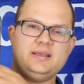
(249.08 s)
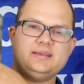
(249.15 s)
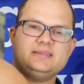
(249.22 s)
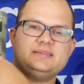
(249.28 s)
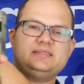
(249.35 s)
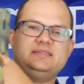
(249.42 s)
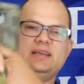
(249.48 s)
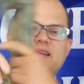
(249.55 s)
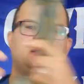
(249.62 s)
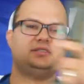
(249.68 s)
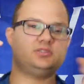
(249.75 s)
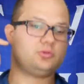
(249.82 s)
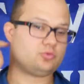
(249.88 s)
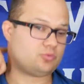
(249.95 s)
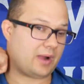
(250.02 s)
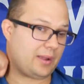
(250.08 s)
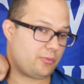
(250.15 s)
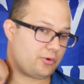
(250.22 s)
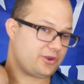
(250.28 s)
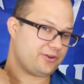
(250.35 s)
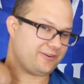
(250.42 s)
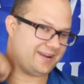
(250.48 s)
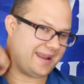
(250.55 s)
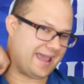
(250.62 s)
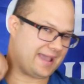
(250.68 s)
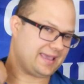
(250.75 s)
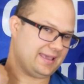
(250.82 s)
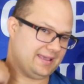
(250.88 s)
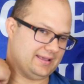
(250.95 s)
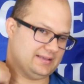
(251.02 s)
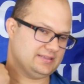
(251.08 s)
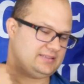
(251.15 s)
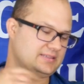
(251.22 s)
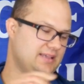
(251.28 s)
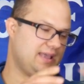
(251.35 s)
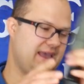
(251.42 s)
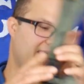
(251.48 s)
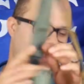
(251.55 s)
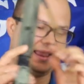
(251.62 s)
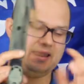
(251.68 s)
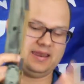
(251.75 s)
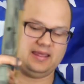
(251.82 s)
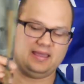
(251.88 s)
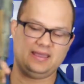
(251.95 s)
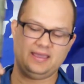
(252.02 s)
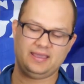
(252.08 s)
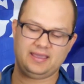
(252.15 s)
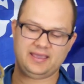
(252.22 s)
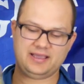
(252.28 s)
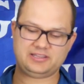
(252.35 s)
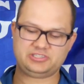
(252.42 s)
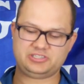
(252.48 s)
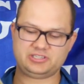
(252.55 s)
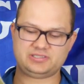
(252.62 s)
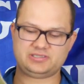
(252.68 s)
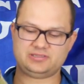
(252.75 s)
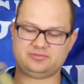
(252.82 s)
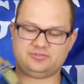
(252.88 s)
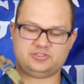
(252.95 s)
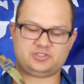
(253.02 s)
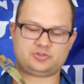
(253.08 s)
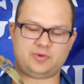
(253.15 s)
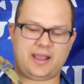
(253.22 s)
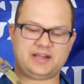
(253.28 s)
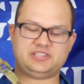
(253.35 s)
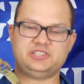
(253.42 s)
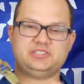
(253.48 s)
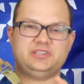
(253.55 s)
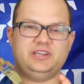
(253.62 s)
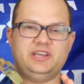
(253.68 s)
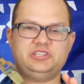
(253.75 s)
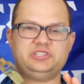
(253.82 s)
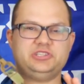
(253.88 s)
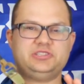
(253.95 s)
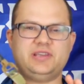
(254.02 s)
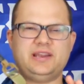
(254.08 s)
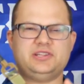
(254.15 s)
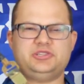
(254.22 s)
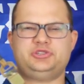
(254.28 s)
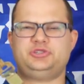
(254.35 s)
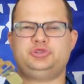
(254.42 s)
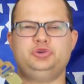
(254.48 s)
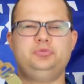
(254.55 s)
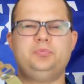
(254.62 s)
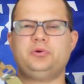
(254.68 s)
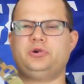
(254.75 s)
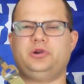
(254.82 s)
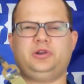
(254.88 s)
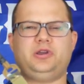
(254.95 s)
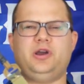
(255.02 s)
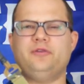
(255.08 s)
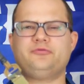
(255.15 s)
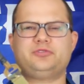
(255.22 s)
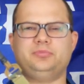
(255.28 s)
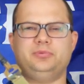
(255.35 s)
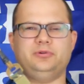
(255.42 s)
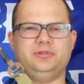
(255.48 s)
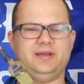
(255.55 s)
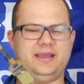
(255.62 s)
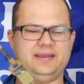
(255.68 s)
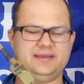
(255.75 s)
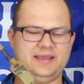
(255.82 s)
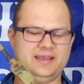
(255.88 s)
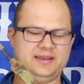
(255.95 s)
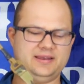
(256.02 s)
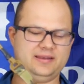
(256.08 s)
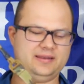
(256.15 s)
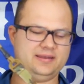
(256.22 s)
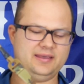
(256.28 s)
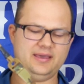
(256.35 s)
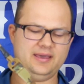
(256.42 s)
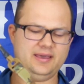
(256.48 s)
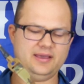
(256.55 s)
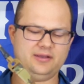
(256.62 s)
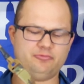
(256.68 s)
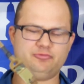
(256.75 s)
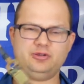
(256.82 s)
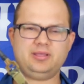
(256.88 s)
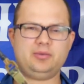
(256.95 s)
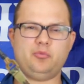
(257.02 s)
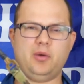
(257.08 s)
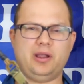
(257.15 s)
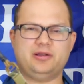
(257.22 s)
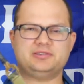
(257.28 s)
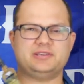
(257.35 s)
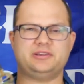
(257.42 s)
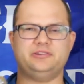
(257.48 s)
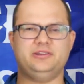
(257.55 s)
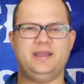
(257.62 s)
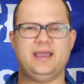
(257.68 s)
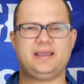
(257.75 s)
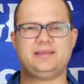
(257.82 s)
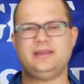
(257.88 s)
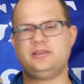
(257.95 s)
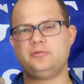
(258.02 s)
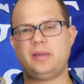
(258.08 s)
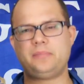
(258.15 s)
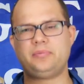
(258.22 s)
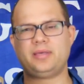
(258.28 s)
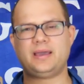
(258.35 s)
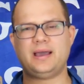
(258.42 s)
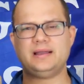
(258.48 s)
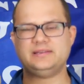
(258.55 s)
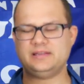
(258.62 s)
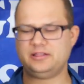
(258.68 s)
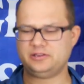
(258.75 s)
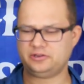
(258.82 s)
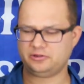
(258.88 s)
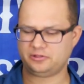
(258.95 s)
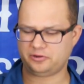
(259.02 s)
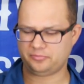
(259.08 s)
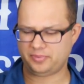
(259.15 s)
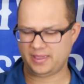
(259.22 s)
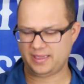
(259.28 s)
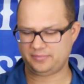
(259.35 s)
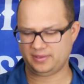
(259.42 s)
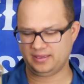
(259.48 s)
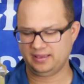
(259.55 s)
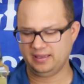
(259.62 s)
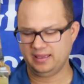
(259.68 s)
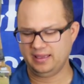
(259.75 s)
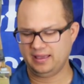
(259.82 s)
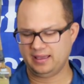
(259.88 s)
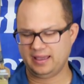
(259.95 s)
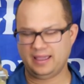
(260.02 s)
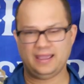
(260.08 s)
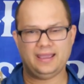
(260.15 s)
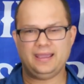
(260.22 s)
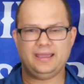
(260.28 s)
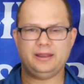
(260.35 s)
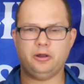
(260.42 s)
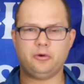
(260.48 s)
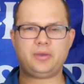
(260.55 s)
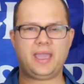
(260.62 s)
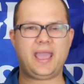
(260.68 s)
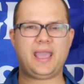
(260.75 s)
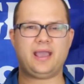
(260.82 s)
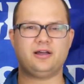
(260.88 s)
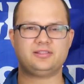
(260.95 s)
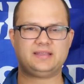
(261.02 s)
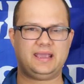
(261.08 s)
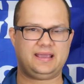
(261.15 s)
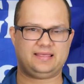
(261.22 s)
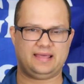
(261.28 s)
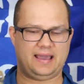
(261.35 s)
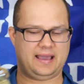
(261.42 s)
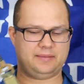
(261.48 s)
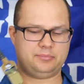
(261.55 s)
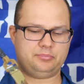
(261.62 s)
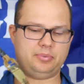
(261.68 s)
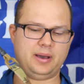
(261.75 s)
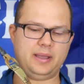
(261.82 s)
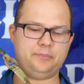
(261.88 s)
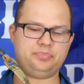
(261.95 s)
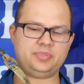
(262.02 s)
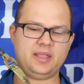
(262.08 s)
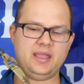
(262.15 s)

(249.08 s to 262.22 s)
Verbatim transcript: sits right where your neck is, and it just scratches and itches and is super uncomfortable and really wears on your neck. Now you might be like, ah, Dylan, you're a little baby, and okay, I'll take that, but